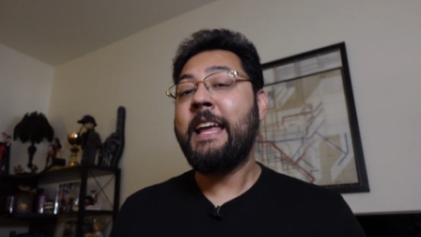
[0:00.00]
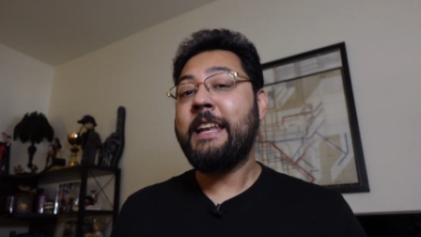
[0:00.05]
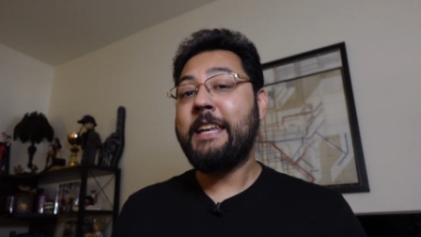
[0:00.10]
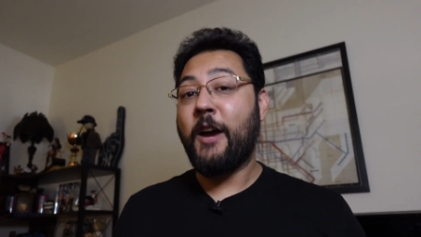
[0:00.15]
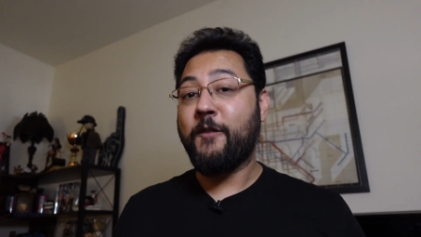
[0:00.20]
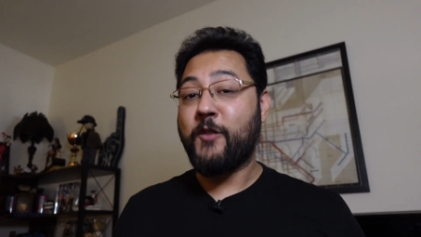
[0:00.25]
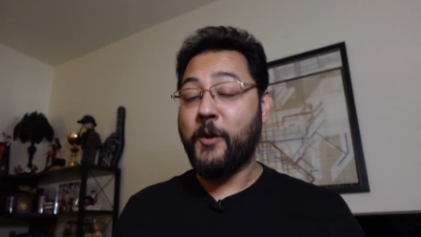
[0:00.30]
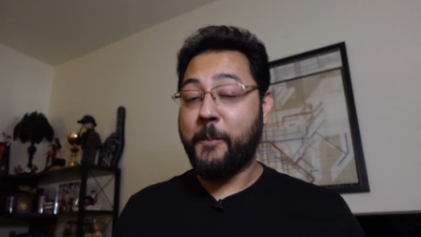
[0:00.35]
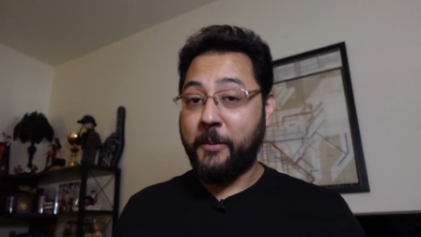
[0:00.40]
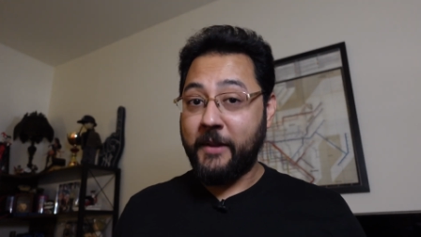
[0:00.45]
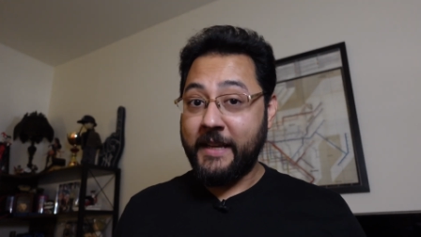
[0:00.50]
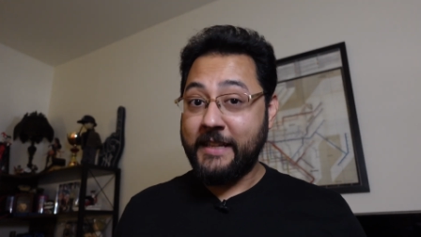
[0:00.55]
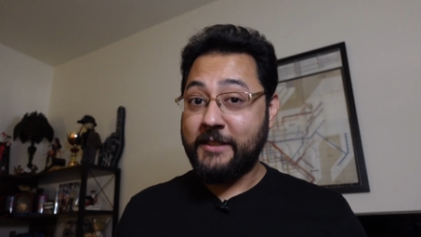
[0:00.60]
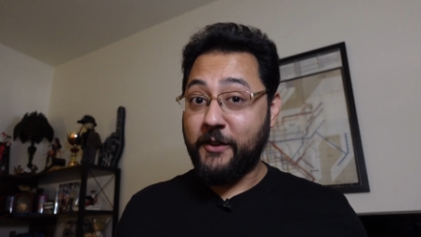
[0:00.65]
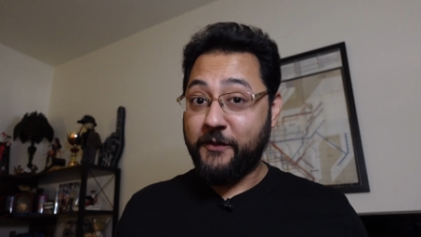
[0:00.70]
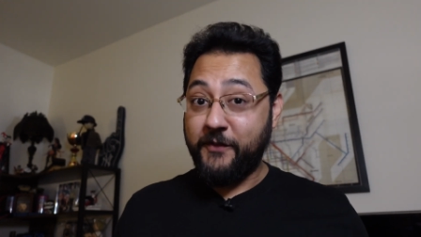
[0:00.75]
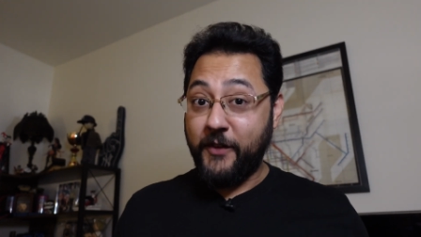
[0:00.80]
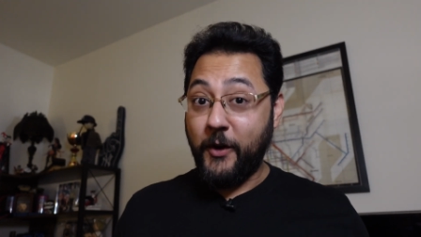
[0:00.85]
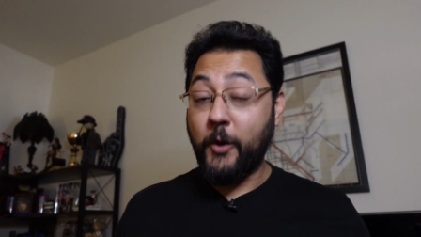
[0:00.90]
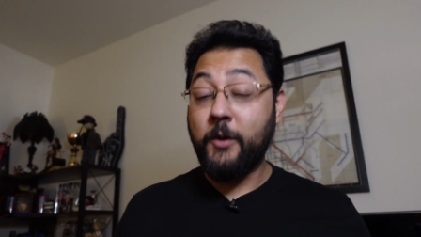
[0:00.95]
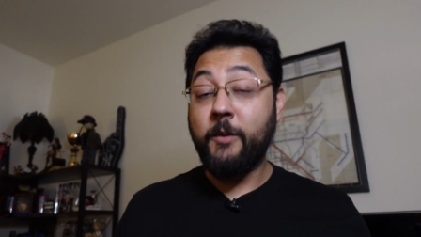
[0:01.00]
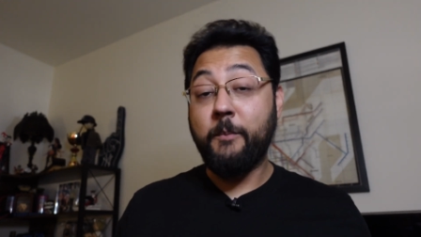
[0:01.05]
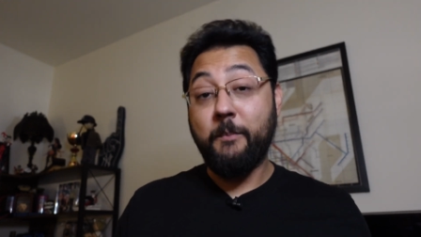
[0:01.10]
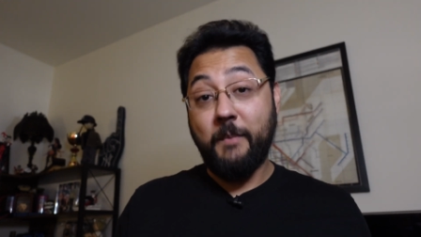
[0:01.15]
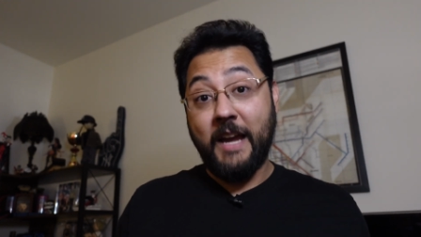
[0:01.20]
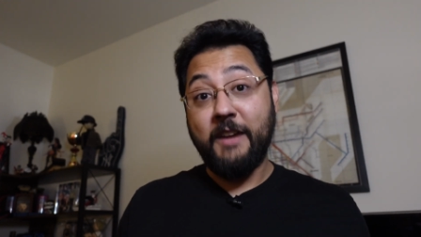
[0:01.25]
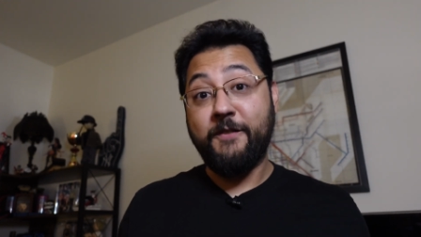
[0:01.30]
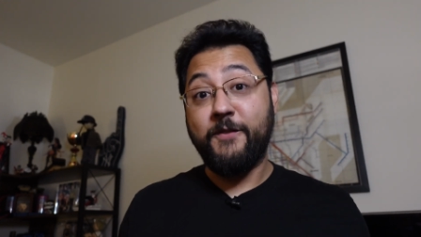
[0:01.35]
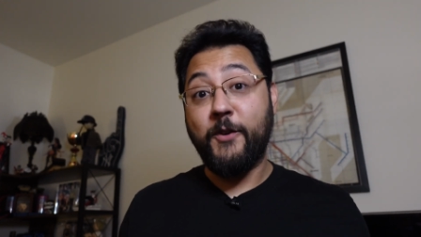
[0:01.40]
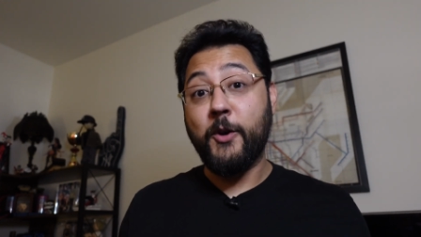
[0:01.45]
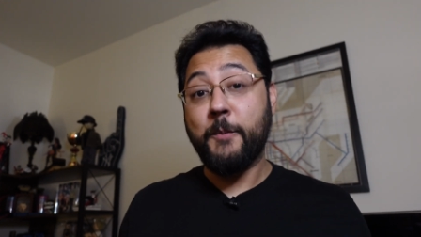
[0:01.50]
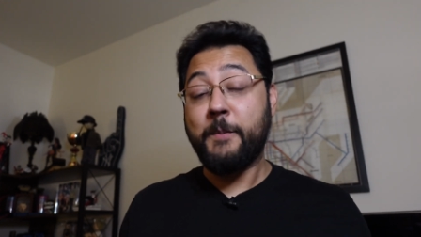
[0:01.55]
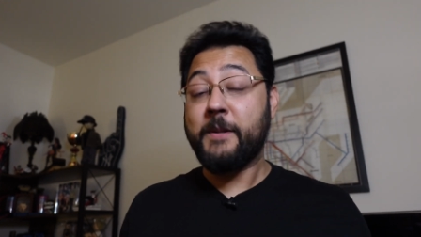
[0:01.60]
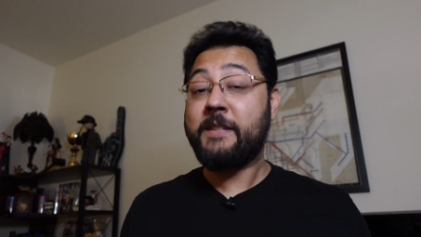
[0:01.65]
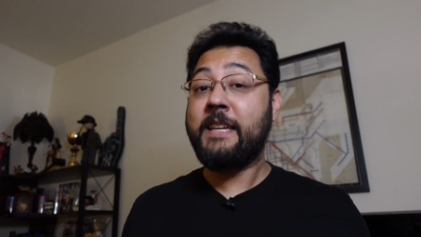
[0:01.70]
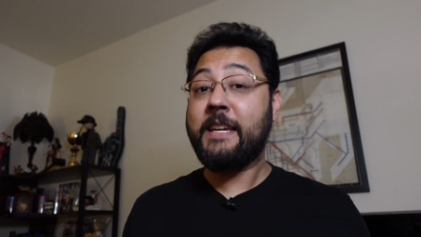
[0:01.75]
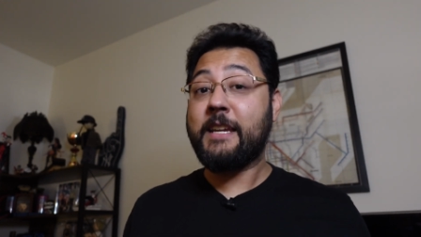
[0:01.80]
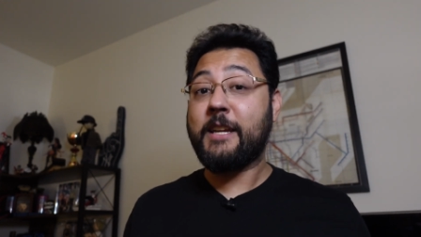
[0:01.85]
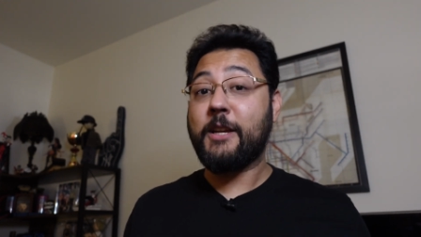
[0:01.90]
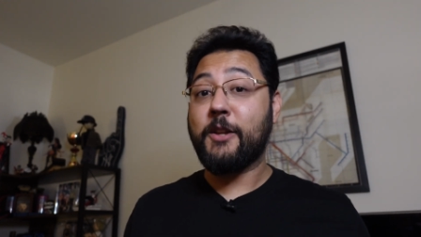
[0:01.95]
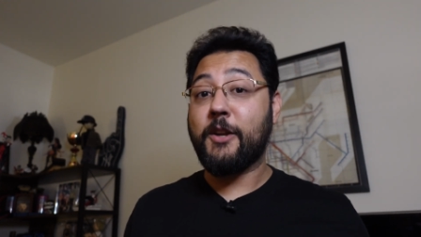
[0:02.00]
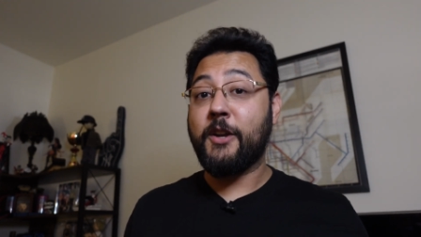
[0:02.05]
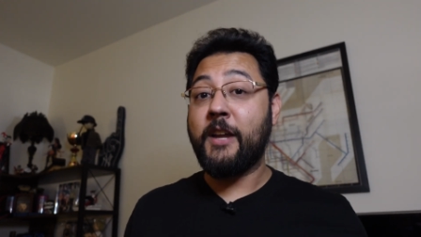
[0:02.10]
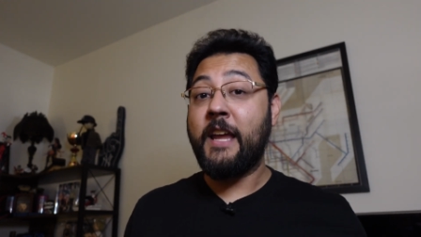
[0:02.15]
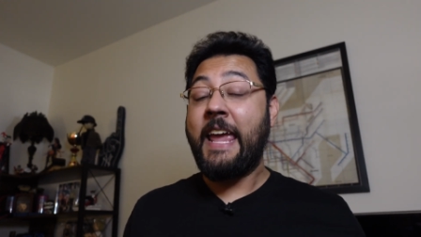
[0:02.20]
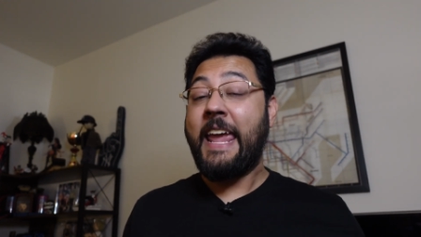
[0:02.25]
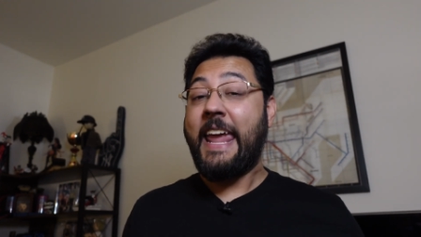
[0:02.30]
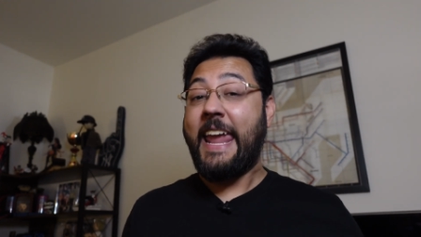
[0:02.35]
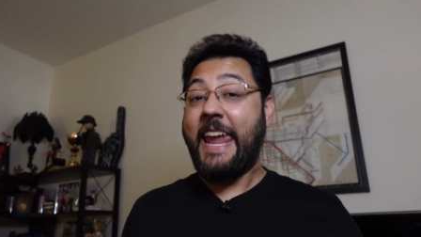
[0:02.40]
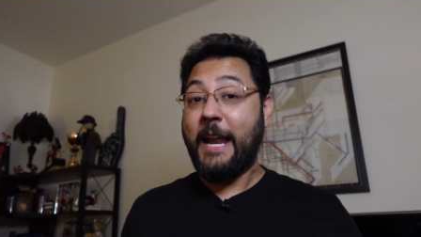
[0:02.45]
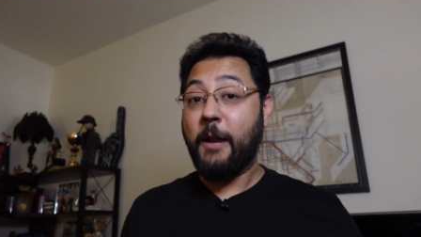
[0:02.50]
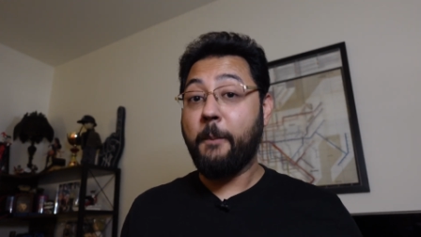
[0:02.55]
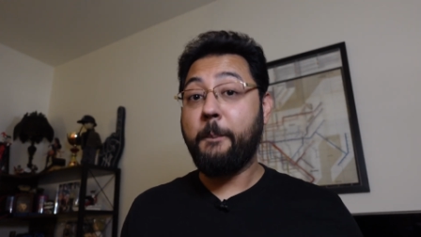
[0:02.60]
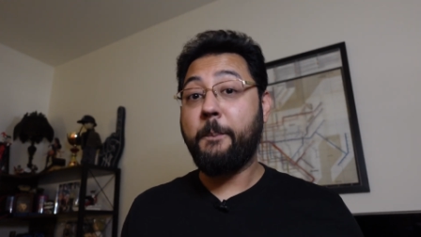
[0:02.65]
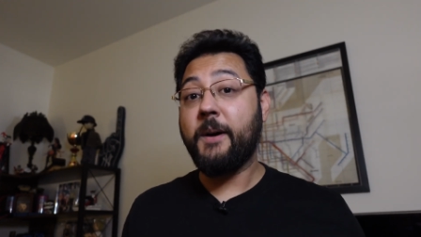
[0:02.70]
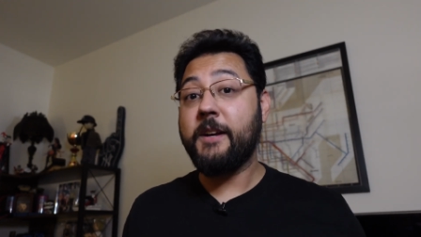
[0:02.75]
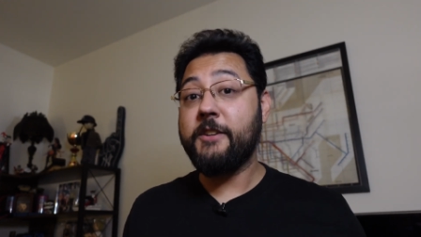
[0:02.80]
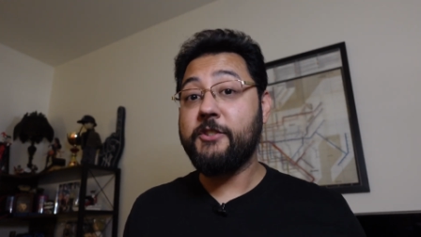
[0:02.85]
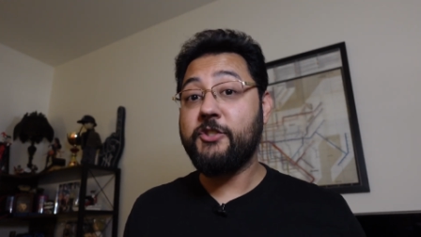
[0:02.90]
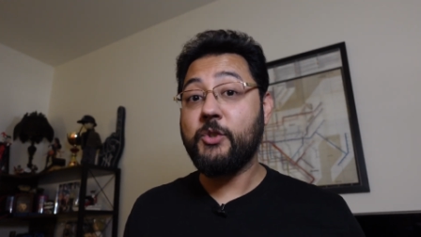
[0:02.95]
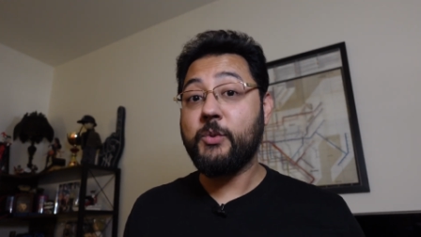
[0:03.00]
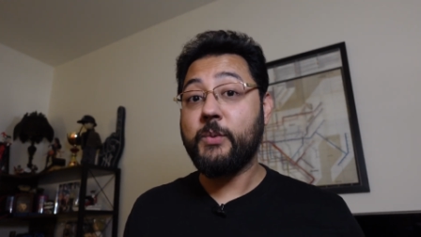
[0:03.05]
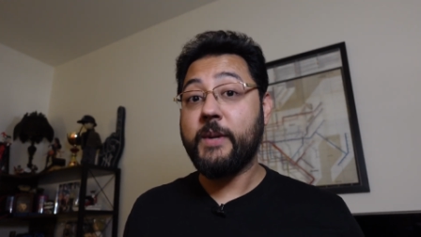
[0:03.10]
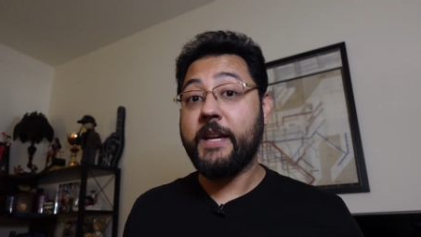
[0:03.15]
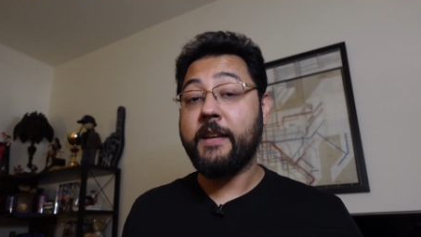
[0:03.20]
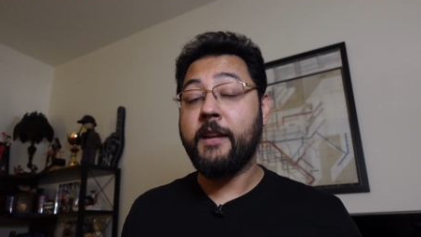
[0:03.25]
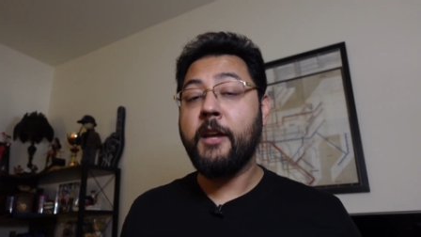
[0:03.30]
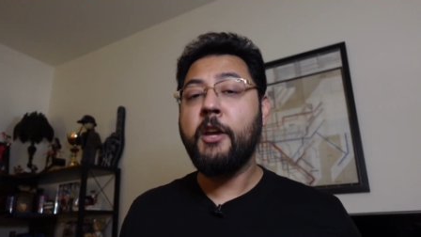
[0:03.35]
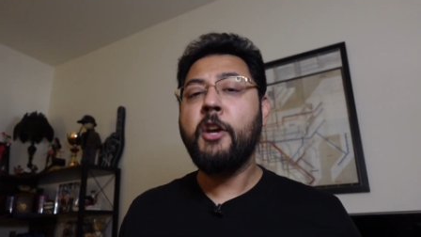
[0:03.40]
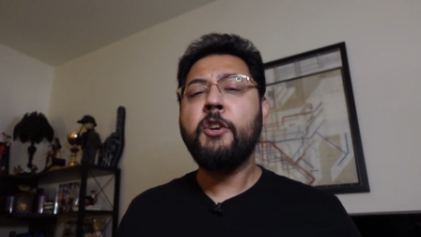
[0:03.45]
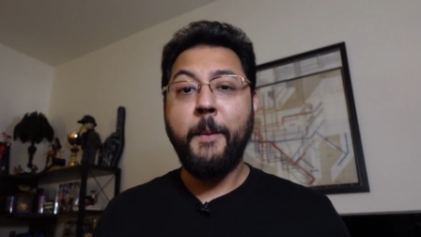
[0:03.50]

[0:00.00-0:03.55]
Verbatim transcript: Now, if you place a phone, my phone in particular, it'll buzz you in.